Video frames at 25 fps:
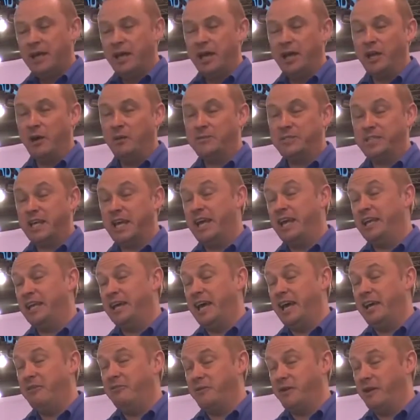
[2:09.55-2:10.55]
and obtain
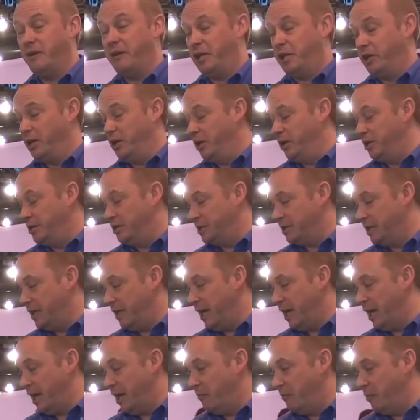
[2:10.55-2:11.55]
a very good
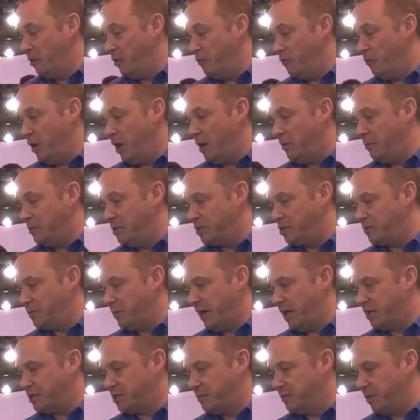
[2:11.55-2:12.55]
Raman
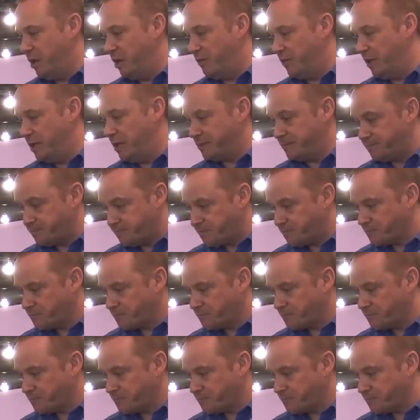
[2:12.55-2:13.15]
spectrum of it.